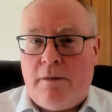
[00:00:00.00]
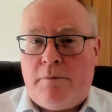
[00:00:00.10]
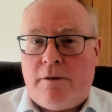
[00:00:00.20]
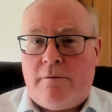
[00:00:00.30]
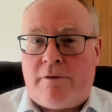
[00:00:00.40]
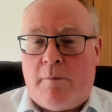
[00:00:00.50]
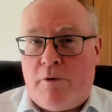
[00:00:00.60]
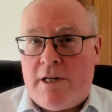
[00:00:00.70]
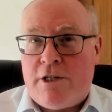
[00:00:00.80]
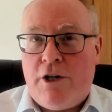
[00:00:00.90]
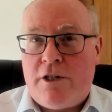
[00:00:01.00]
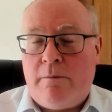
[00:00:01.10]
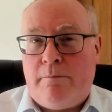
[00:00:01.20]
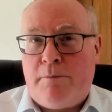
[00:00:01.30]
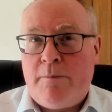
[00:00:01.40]
But from a
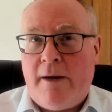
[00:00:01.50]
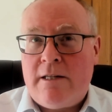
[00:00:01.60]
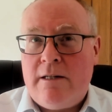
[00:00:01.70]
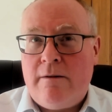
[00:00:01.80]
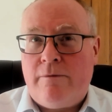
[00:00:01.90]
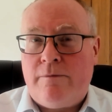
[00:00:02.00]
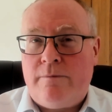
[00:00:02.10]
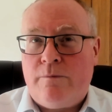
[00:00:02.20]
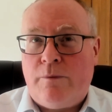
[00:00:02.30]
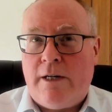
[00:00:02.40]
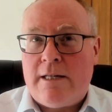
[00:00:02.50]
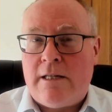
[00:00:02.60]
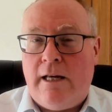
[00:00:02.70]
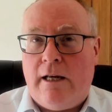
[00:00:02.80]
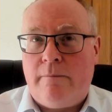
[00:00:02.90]
research perspective, we're
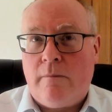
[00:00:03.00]
seeing